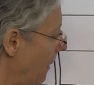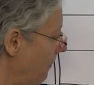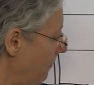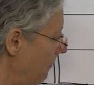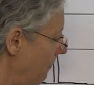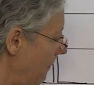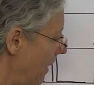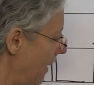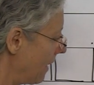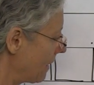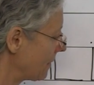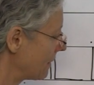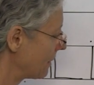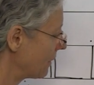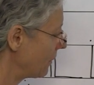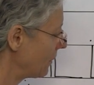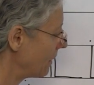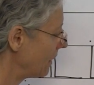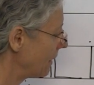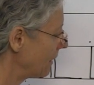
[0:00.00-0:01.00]

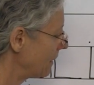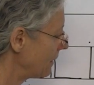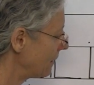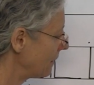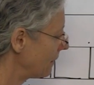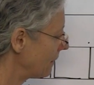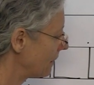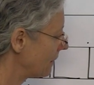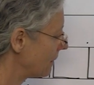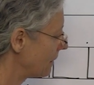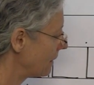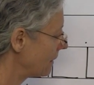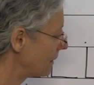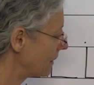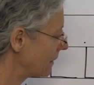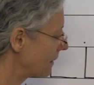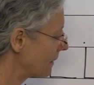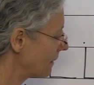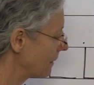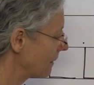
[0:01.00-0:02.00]
masculine. This is,
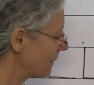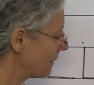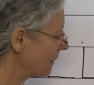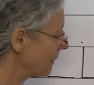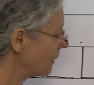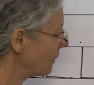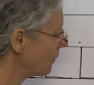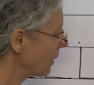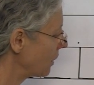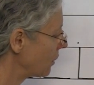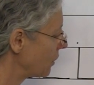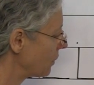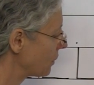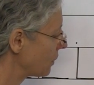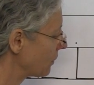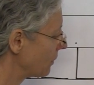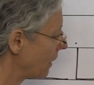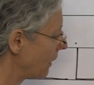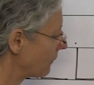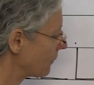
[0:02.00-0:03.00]
you'll get used
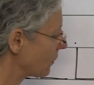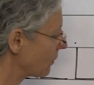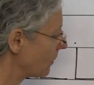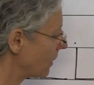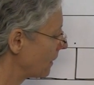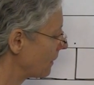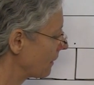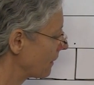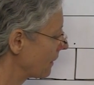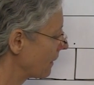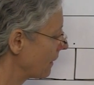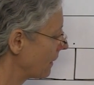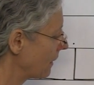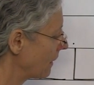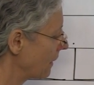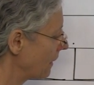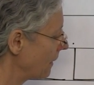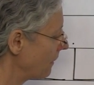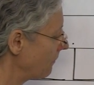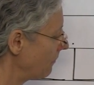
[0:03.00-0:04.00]
to it after a while.
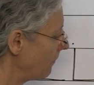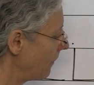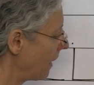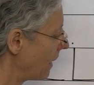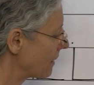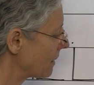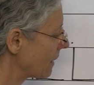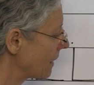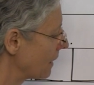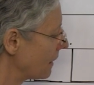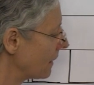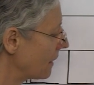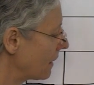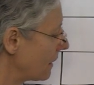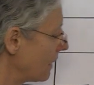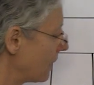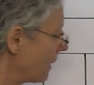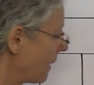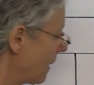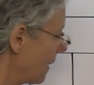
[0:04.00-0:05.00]

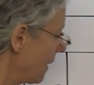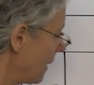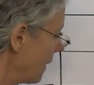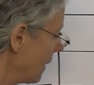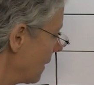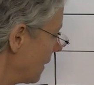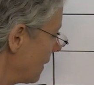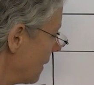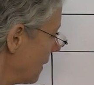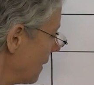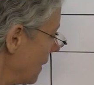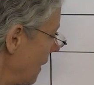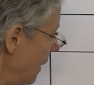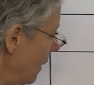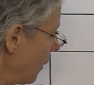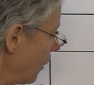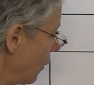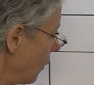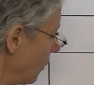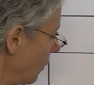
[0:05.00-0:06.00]
Masculine
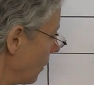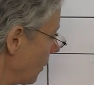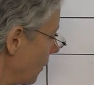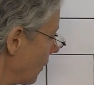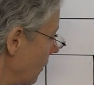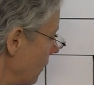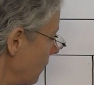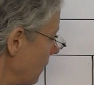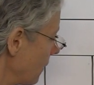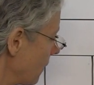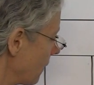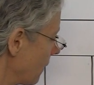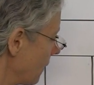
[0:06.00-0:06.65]
singular